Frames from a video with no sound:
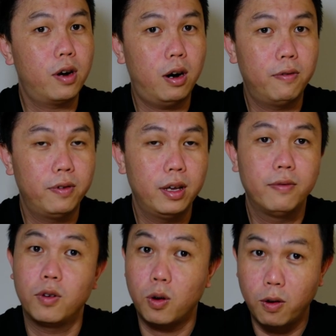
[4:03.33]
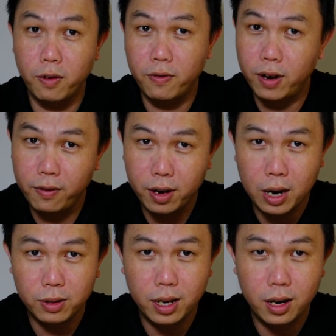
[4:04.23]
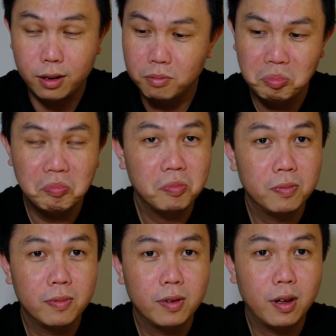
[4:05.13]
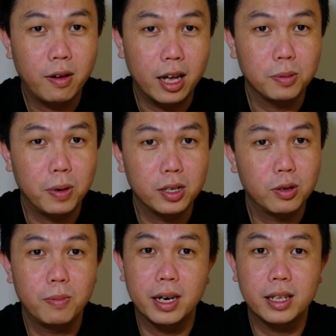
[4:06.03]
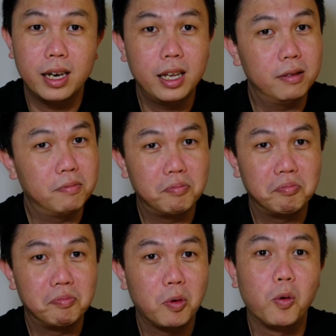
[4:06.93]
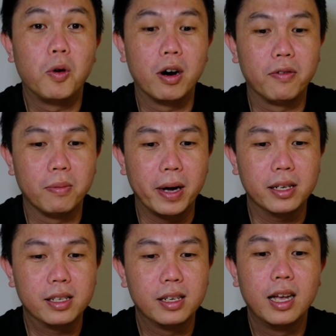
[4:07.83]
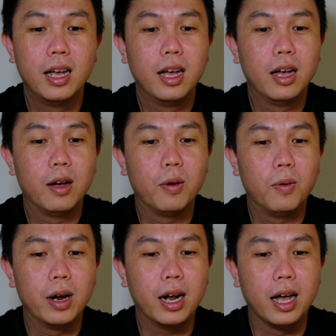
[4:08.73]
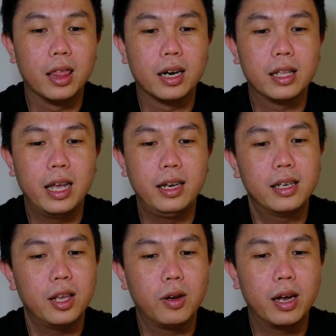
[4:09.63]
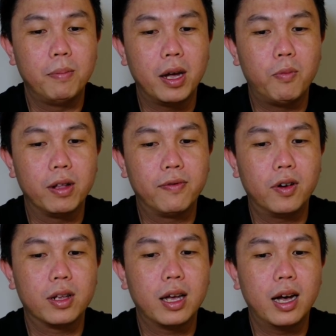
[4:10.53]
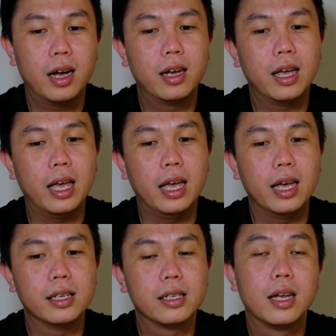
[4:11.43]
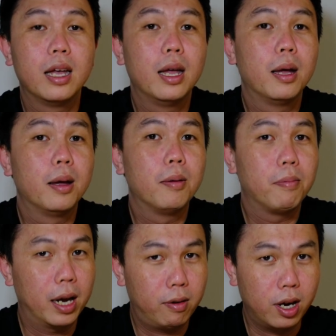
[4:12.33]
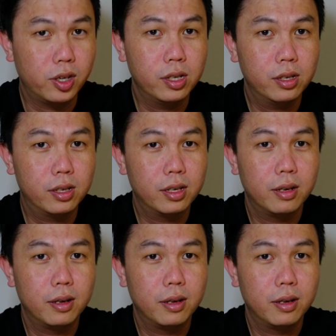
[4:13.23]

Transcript: coffee, for coffee flavor out there, espresso martini, one of the best. One other thing that you can make with vodka is Black Russians.